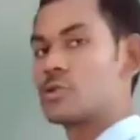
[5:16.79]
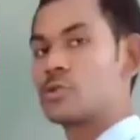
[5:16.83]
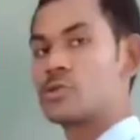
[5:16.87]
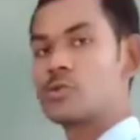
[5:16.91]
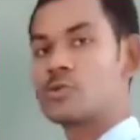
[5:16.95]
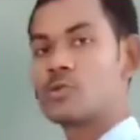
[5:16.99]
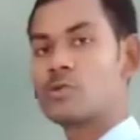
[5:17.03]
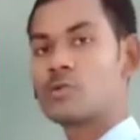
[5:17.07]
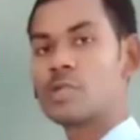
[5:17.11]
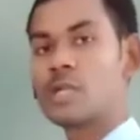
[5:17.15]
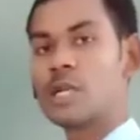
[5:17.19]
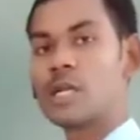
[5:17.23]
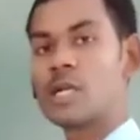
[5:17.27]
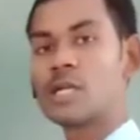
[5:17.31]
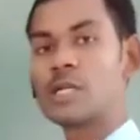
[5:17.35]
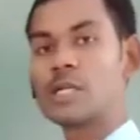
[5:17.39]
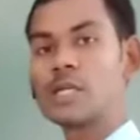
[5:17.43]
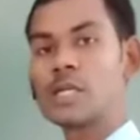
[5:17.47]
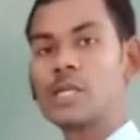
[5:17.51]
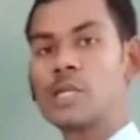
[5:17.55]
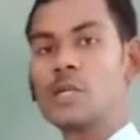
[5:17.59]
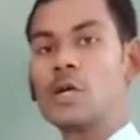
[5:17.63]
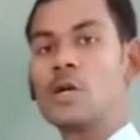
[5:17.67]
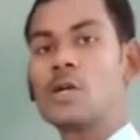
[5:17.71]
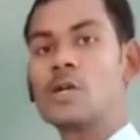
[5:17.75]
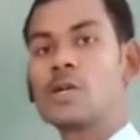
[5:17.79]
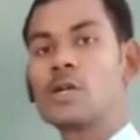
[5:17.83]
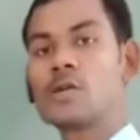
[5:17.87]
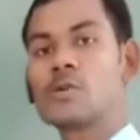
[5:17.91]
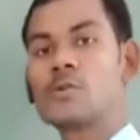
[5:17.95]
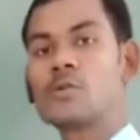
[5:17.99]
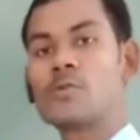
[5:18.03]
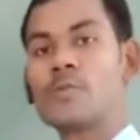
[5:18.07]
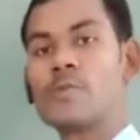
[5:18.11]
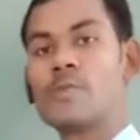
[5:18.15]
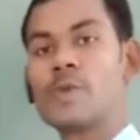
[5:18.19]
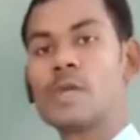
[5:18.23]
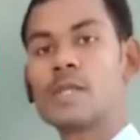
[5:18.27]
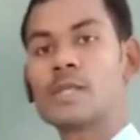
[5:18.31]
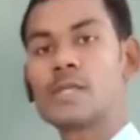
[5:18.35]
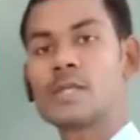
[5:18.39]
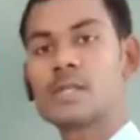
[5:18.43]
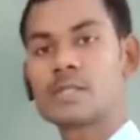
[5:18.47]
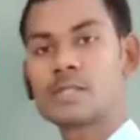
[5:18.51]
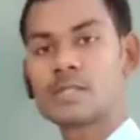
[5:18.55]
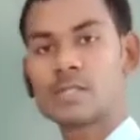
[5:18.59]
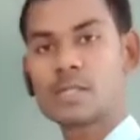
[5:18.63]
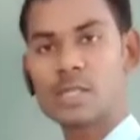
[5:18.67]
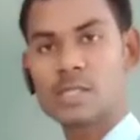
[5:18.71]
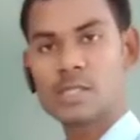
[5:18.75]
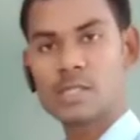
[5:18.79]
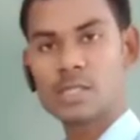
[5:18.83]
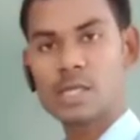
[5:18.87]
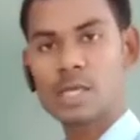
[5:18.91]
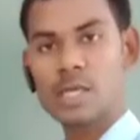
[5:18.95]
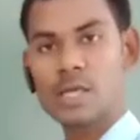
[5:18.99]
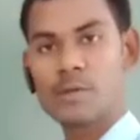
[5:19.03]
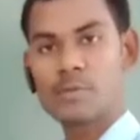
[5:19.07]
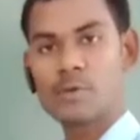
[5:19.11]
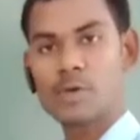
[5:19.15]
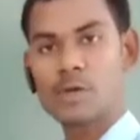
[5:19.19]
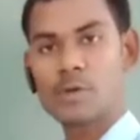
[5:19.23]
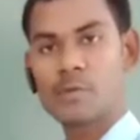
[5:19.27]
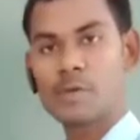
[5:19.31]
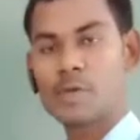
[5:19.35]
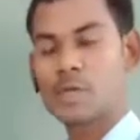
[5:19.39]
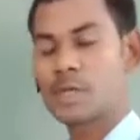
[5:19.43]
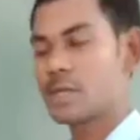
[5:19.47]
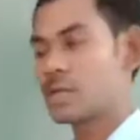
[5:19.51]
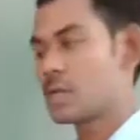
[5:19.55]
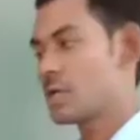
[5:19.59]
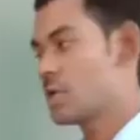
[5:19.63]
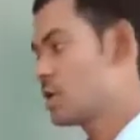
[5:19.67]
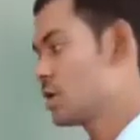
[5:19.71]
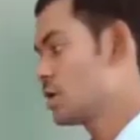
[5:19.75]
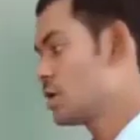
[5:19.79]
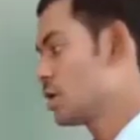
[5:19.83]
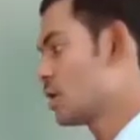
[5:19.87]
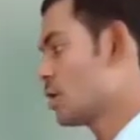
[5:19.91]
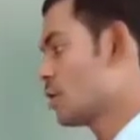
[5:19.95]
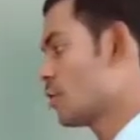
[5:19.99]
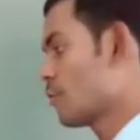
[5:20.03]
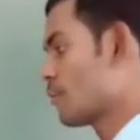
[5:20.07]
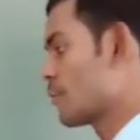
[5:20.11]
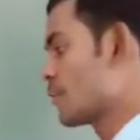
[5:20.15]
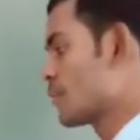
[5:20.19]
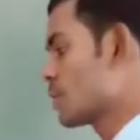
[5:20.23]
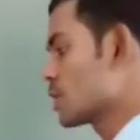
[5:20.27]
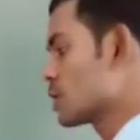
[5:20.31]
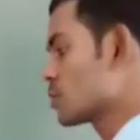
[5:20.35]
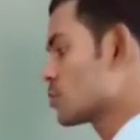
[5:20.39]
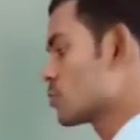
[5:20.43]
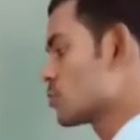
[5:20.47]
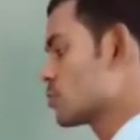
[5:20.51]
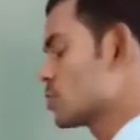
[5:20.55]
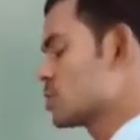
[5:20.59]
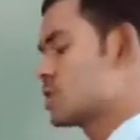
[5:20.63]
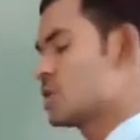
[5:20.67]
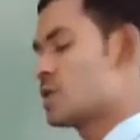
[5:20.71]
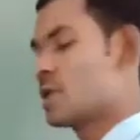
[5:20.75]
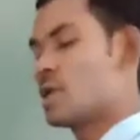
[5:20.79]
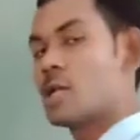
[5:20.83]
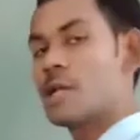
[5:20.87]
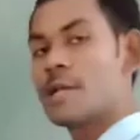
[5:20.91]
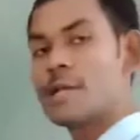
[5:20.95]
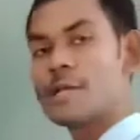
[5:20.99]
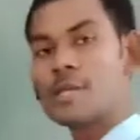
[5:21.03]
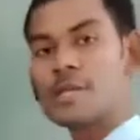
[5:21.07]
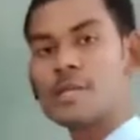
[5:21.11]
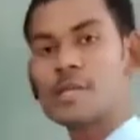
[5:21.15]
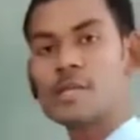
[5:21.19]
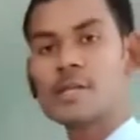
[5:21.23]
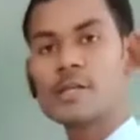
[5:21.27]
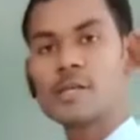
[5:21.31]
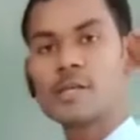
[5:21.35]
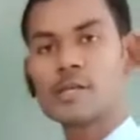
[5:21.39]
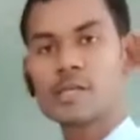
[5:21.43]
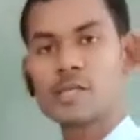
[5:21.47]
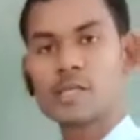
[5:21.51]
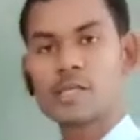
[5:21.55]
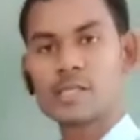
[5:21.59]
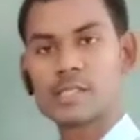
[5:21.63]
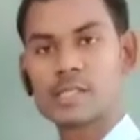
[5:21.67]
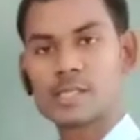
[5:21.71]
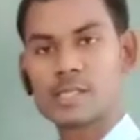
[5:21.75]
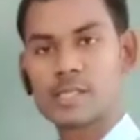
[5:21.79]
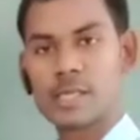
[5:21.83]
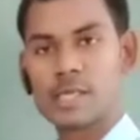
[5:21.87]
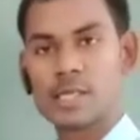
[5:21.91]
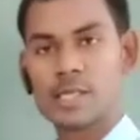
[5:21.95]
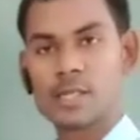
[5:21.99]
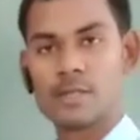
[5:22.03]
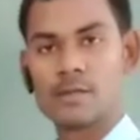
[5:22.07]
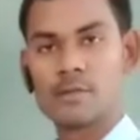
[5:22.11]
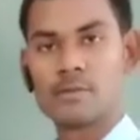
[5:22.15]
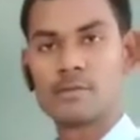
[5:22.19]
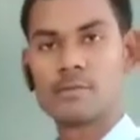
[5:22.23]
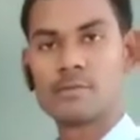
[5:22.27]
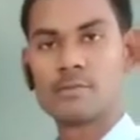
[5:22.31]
So that in order to measure such type of angle, we use inner scale.